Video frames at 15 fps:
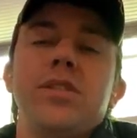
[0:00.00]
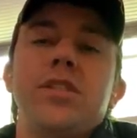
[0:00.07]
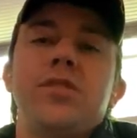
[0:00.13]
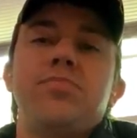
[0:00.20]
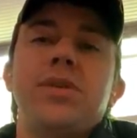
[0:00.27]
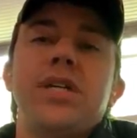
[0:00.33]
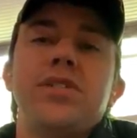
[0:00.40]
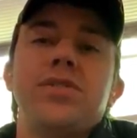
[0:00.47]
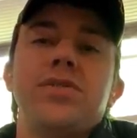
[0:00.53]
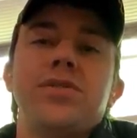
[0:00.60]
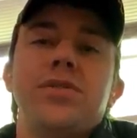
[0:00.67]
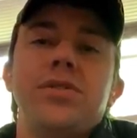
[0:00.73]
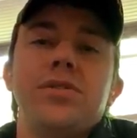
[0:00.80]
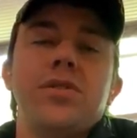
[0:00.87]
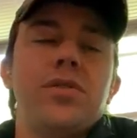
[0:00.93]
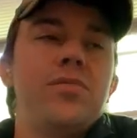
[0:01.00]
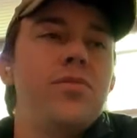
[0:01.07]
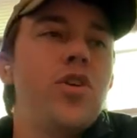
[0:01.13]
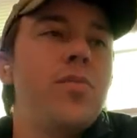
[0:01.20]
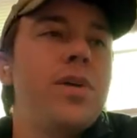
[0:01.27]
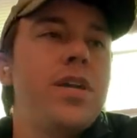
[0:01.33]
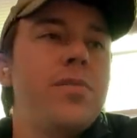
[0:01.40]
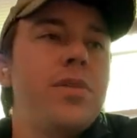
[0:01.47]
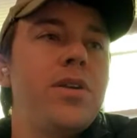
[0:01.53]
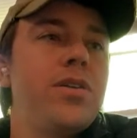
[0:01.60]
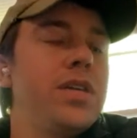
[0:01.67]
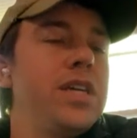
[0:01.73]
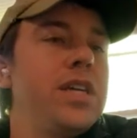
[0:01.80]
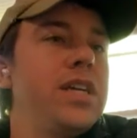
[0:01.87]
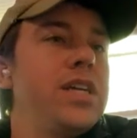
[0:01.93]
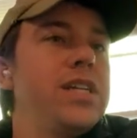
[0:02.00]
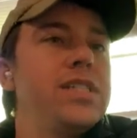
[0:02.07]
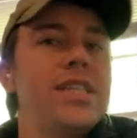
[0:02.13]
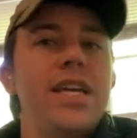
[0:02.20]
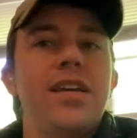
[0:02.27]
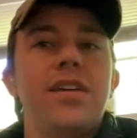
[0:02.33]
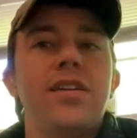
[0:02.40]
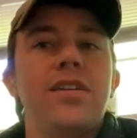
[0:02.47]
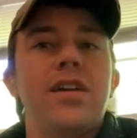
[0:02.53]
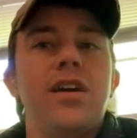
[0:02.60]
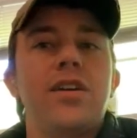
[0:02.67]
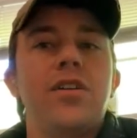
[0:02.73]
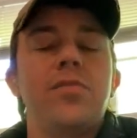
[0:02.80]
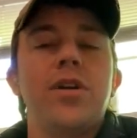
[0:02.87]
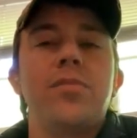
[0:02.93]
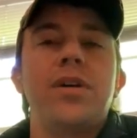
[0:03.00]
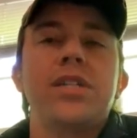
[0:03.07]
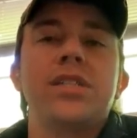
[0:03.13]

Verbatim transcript: special nobody better get it because they can unlock your